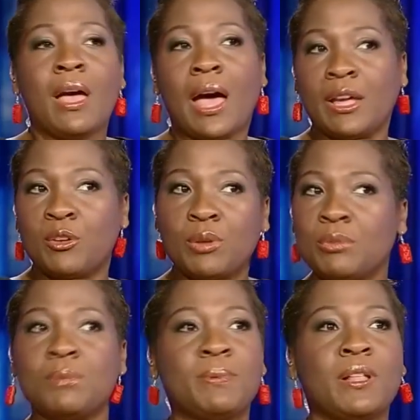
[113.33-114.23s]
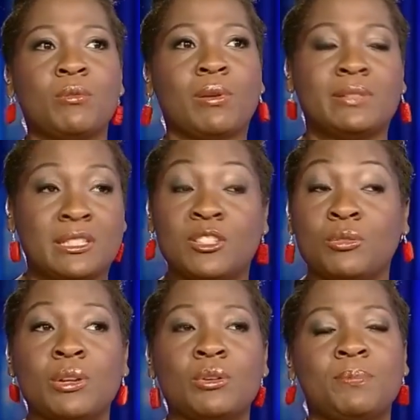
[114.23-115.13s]
I agree with Bill,
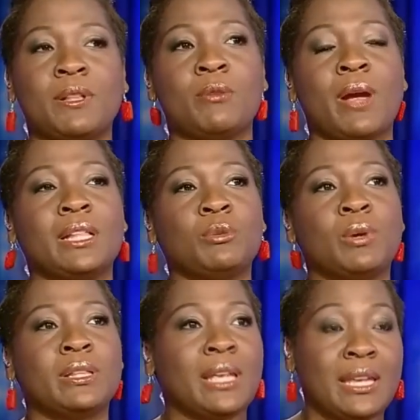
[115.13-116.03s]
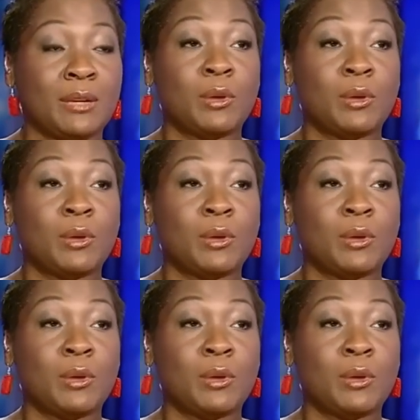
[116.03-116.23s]
disagree with Bill O'Reilly when he,